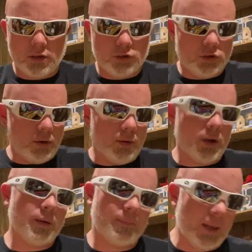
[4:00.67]
you know,
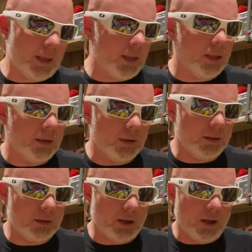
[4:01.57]
man,
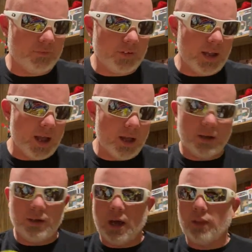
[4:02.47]
I forgot
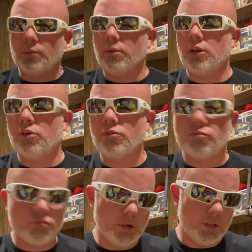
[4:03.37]
another balloon